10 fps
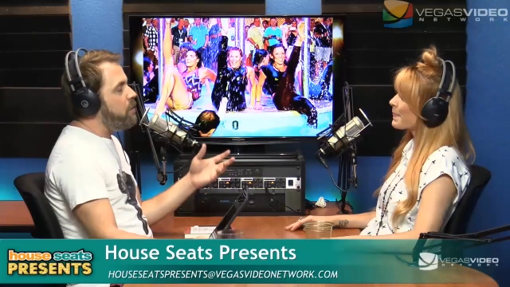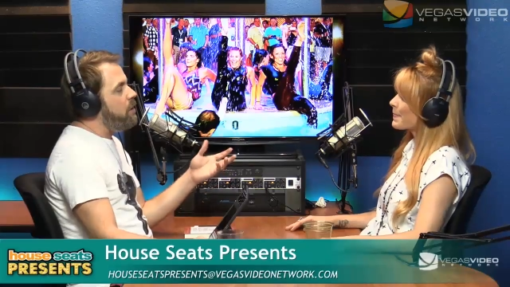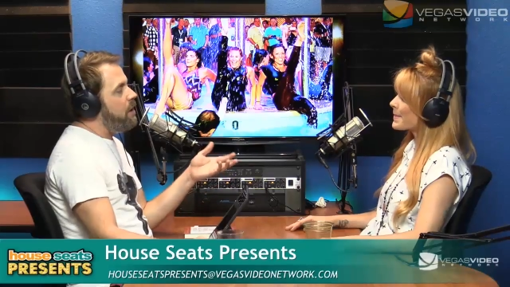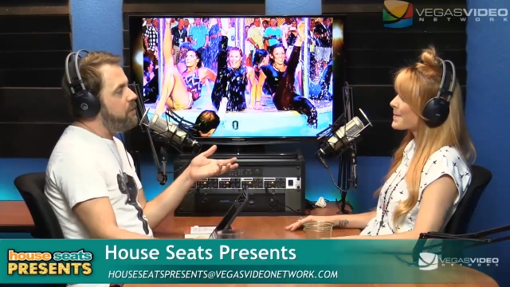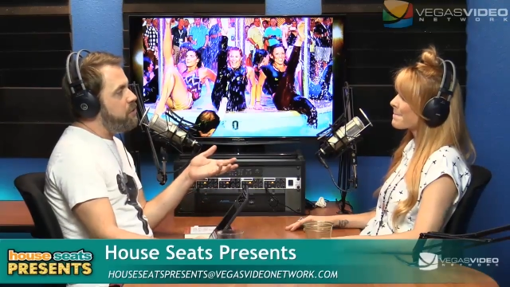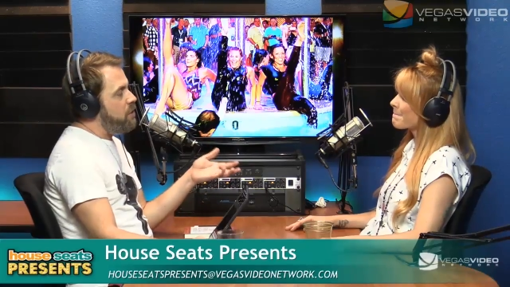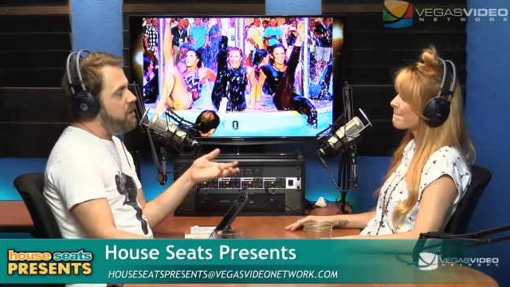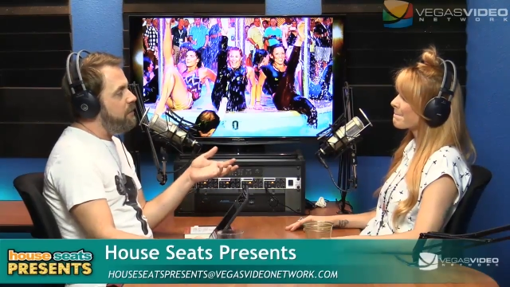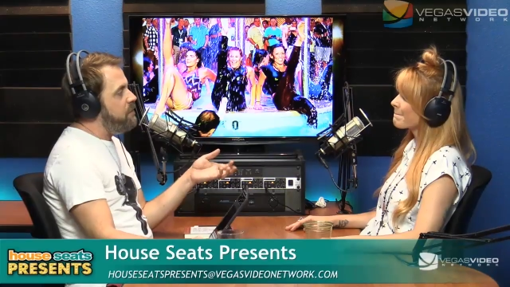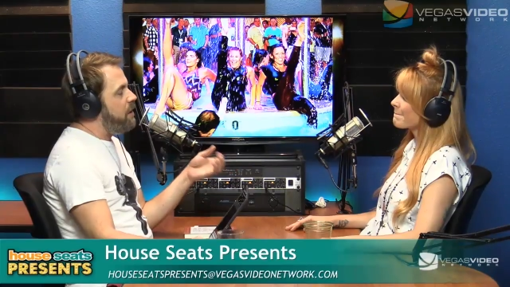Speaker 1: a lot of the shows that you've
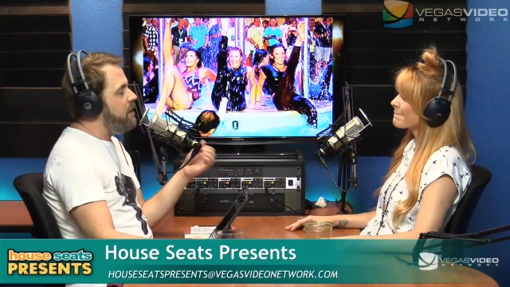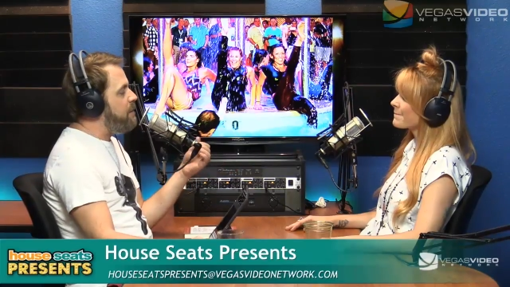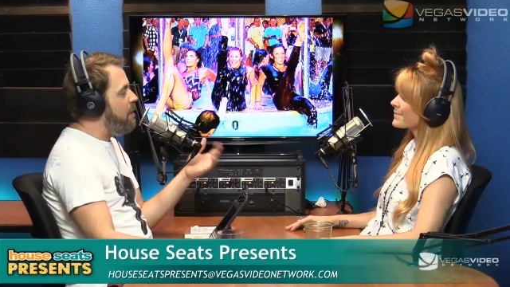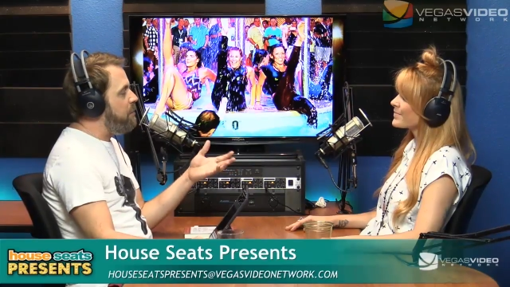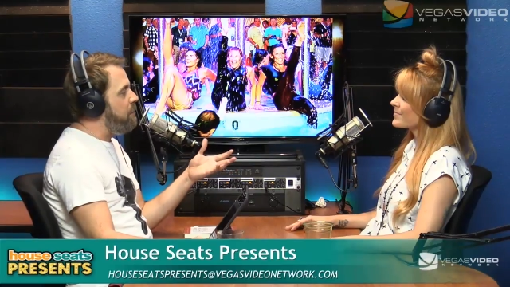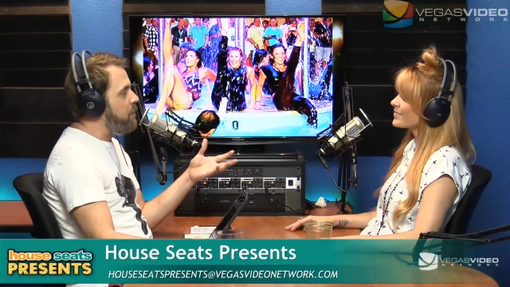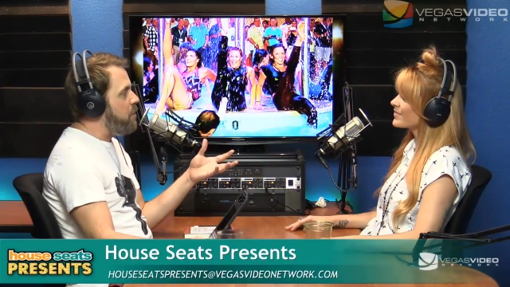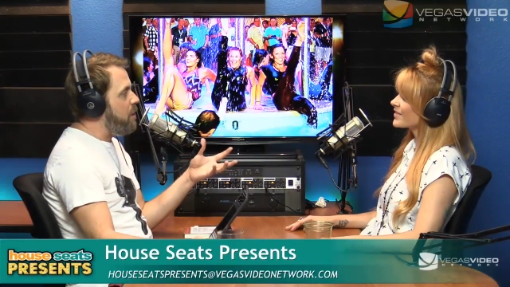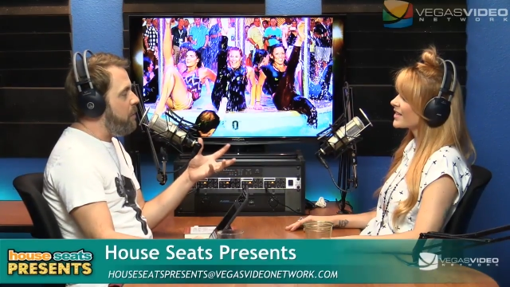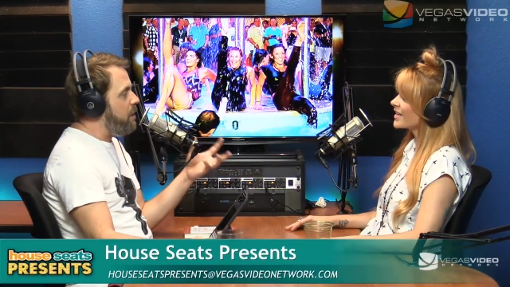done, name off a few that
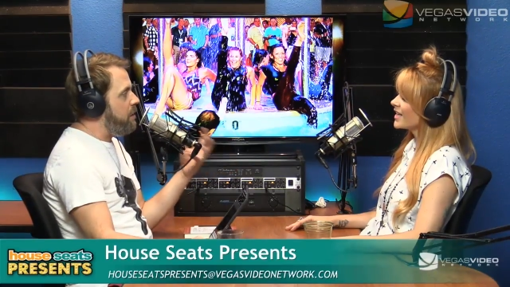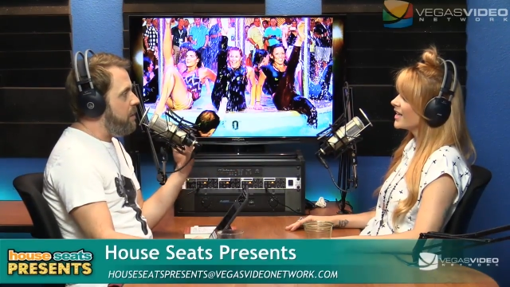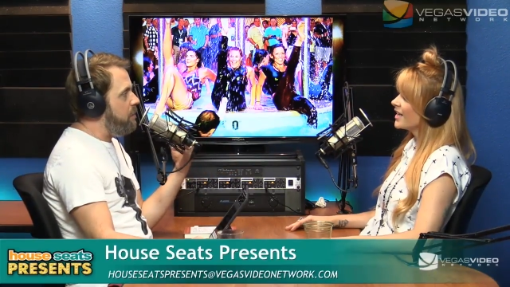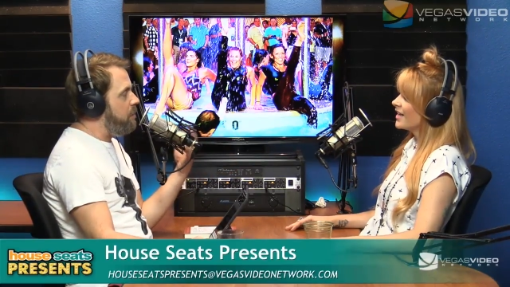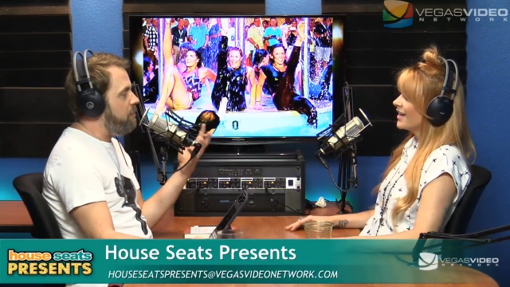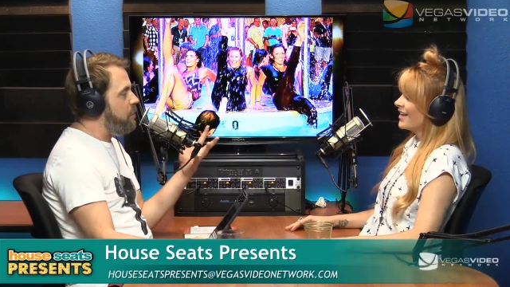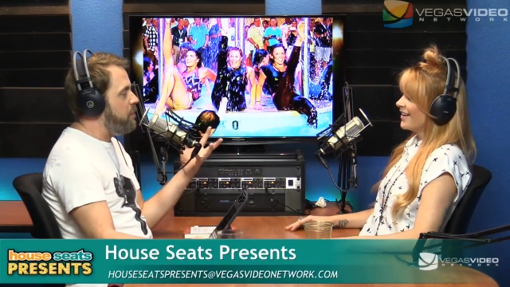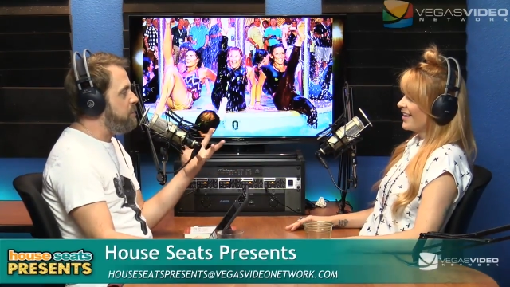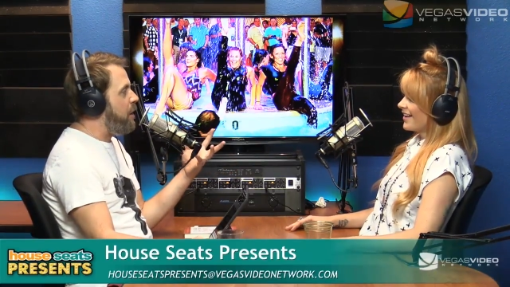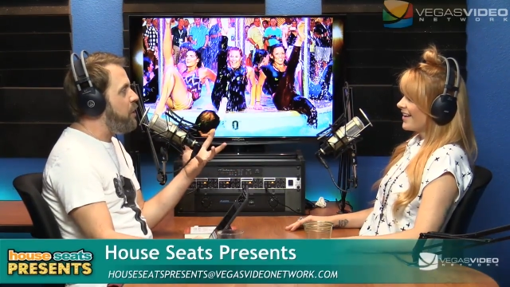we that the viewers
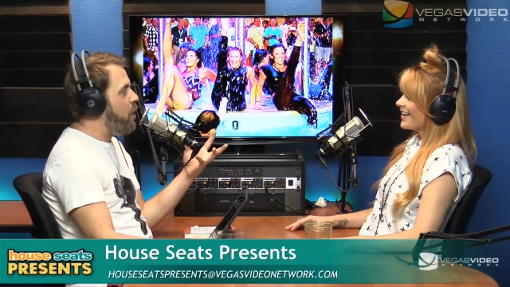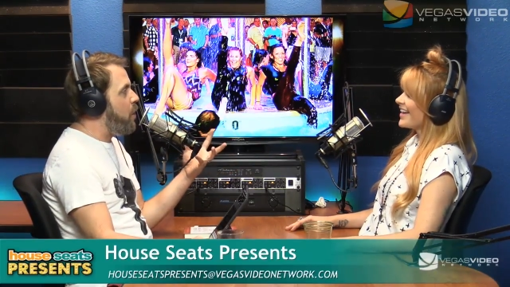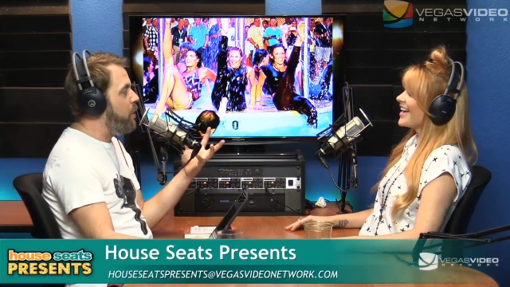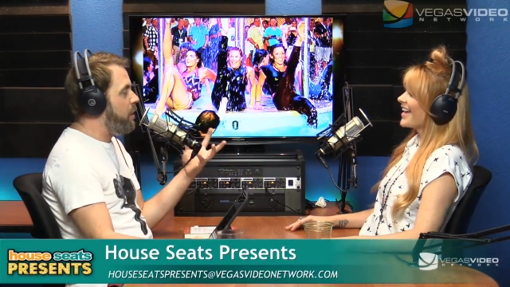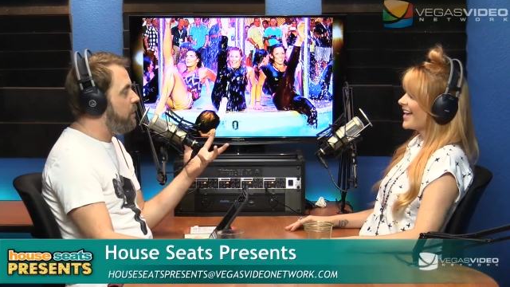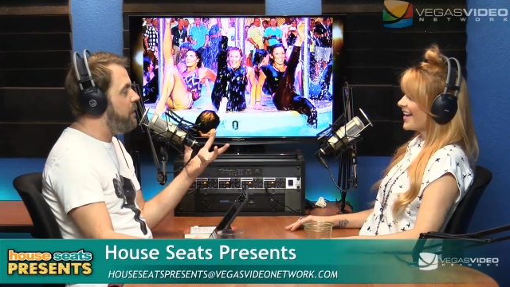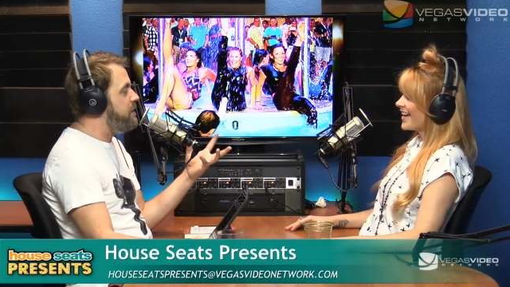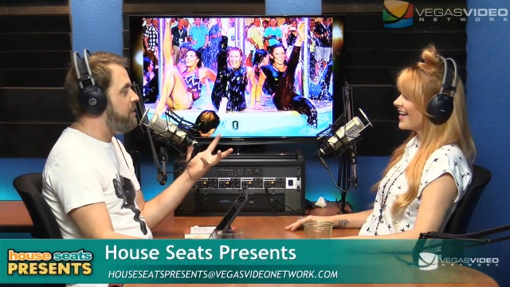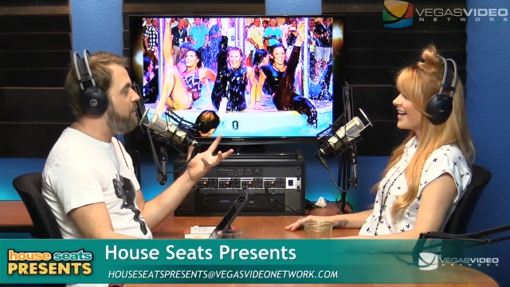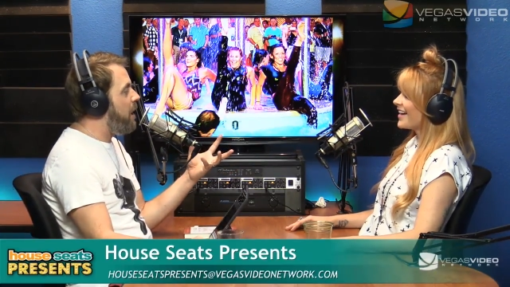might know here, at least in
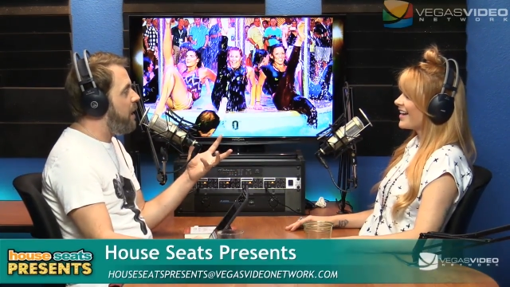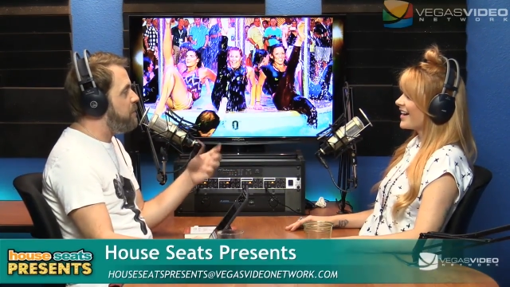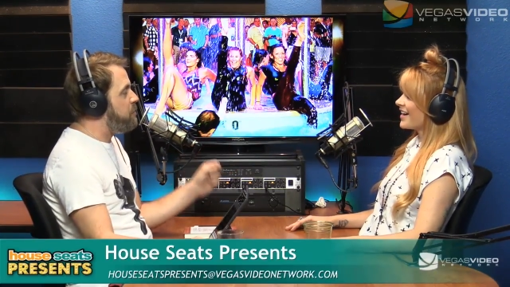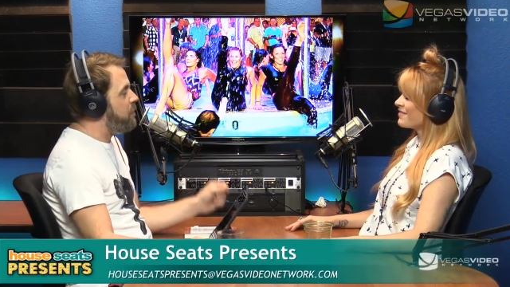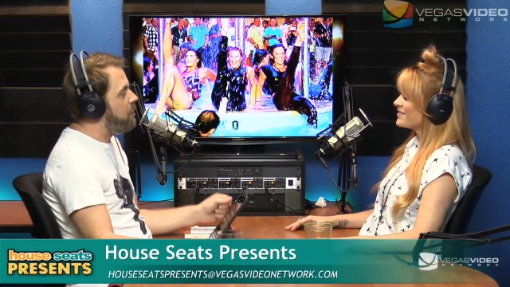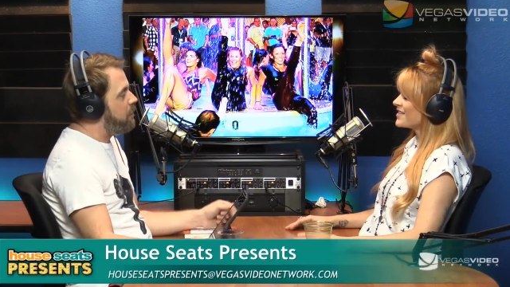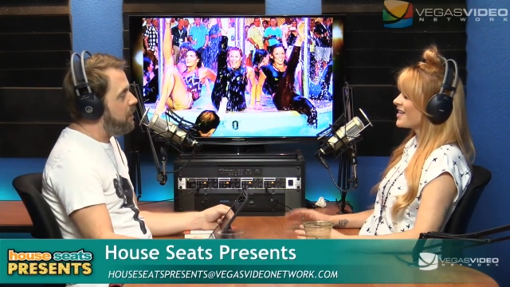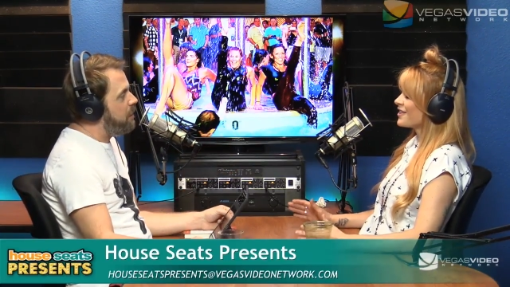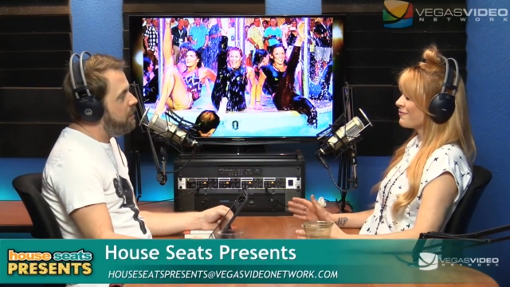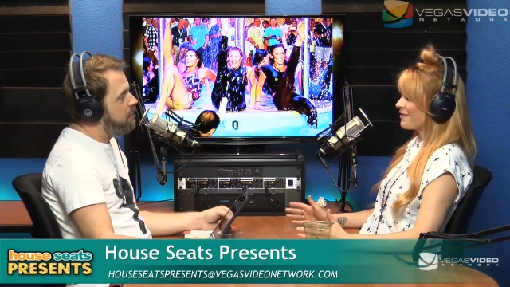Vegas, particularly. I've done Le
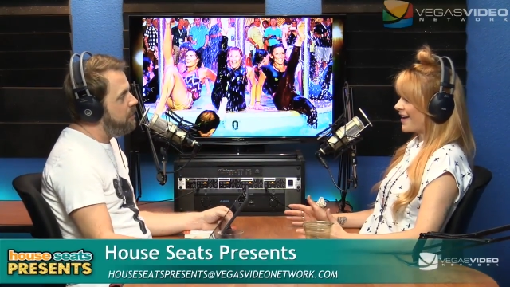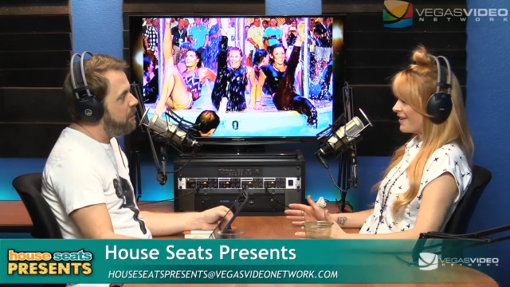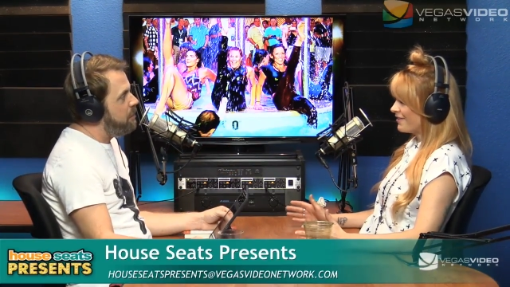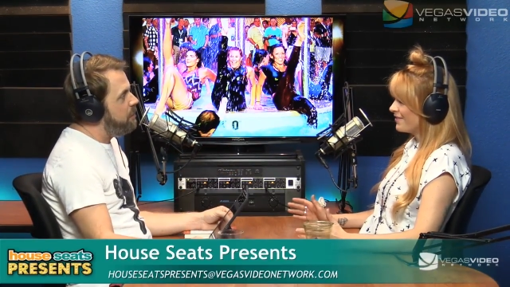
Speaker 2: Reve.